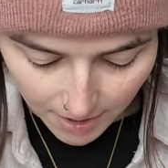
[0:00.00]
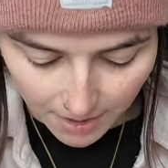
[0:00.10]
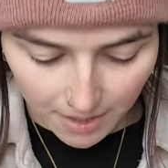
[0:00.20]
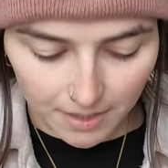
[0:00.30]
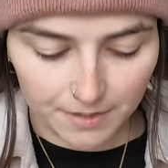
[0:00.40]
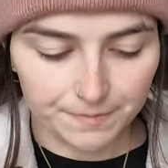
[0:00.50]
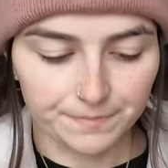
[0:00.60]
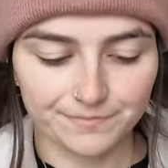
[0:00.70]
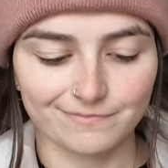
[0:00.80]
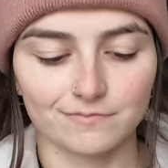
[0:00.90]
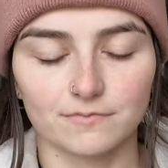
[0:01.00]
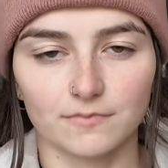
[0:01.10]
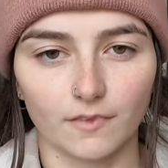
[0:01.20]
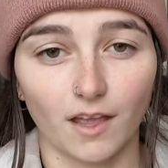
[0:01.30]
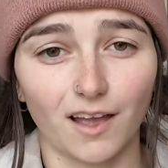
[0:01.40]
I
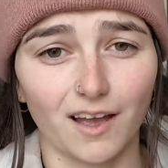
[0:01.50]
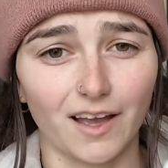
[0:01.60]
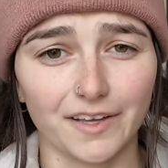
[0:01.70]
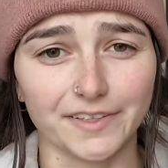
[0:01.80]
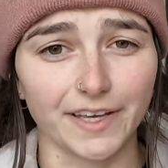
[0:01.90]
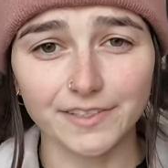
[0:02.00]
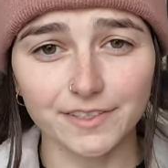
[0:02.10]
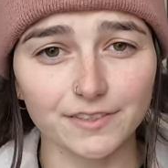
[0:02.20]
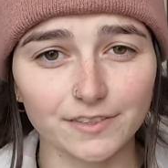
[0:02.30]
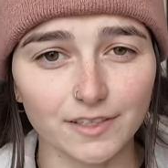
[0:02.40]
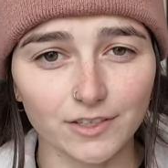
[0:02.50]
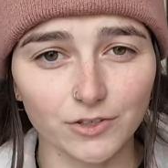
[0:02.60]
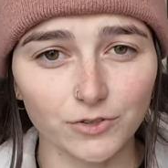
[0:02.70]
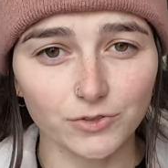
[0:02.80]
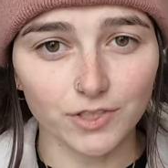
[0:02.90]
guess this is like a
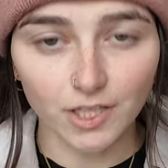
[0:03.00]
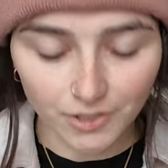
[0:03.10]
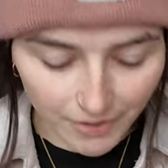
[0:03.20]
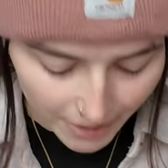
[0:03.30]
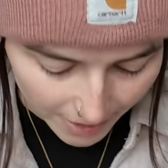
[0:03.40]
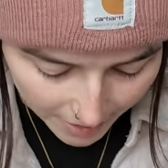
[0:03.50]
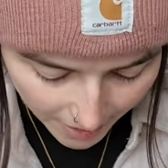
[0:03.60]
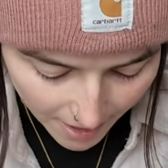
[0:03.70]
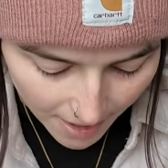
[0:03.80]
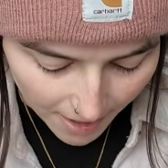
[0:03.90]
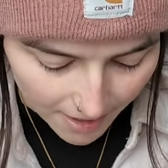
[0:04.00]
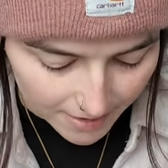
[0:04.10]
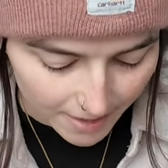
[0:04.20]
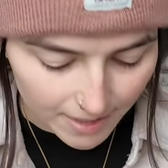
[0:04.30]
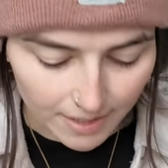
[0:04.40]
goose coloring,
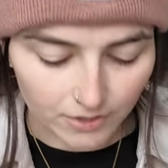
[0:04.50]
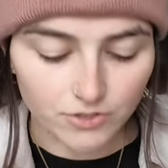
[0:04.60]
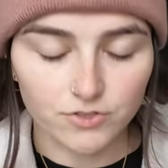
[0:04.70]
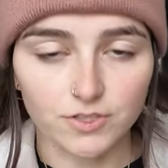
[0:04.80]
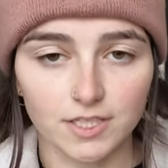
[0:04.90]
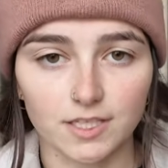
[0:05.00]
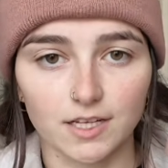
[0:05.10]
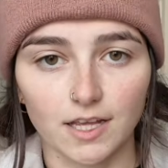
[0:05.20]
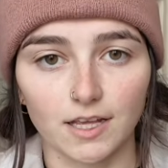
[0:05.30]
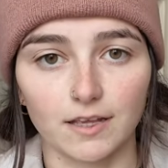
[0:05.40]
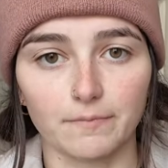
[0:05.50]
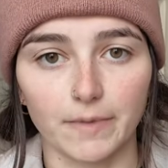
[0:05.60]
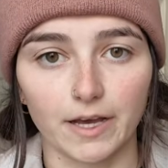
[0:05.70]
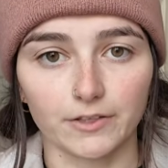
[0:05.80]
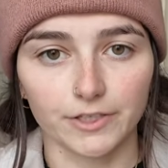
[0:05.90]
and then I also did a
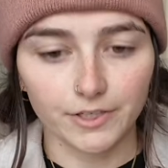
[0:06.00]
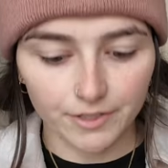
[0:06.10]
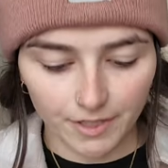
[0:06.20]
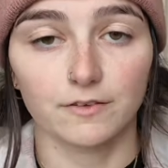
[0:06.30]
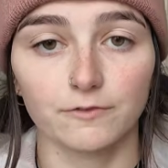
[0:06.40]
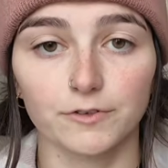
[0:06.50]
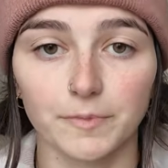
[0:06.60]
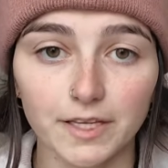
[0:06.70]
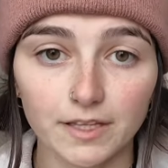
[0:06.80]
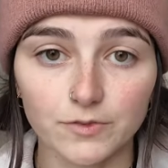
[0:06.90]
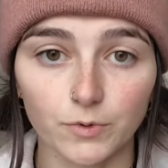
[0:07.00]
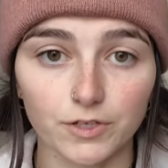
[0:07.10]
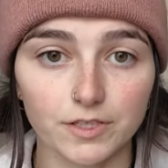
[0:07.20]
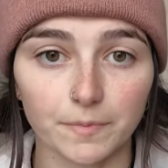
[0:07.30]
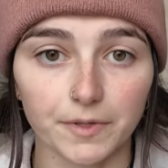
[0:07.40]
mallard. For me, this
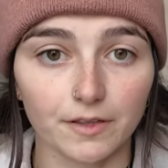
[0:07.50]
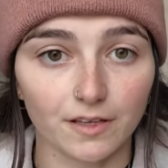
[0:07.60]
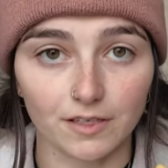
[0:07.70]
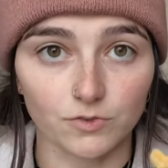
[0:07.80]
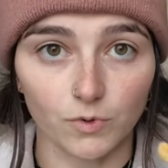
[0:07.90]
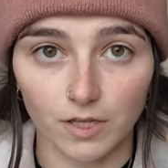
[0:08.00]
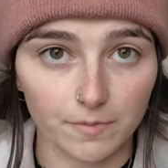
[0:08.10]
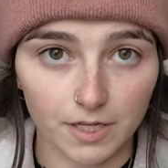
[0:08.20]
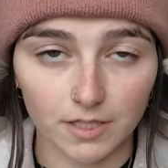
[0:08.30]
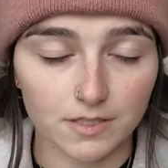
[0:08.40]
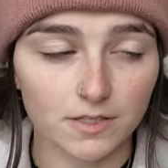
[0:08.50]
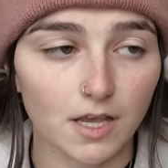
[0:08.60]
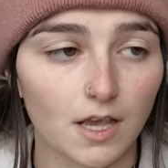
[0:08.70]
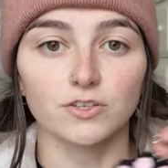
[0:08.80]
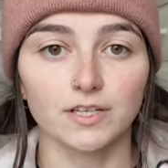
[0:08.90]
works up in like 20 minutes.
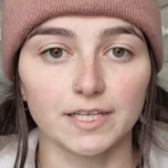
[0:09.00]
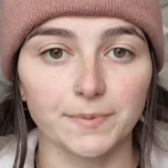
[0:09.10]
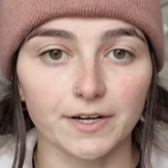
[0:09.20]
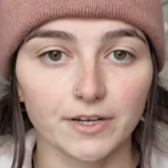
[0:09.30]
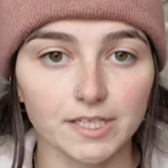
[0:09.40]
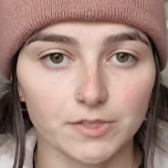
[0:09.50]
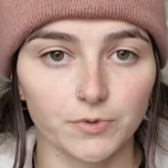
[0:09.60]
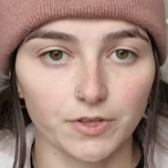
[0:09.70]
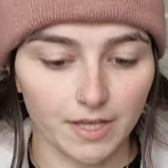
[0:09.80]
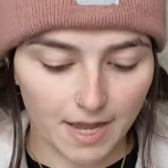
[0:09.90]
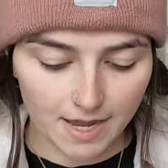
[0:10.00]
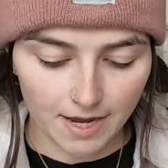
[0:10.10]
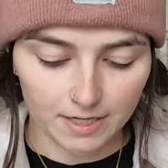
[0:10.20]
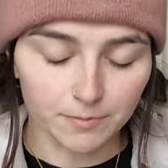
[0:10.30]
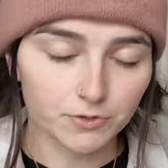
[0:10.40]
So the next pattern I did were the
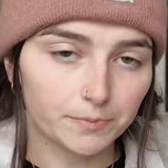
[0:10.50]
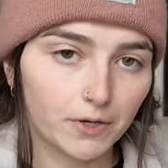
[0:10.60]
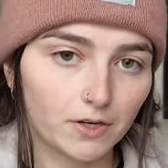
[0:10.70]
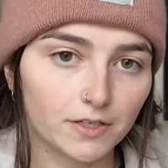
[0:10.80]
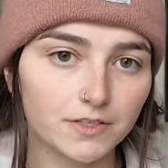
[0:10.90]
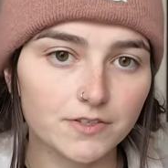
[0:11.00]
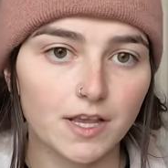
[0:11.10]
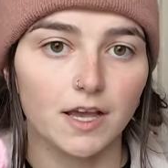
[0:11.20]
animal paws.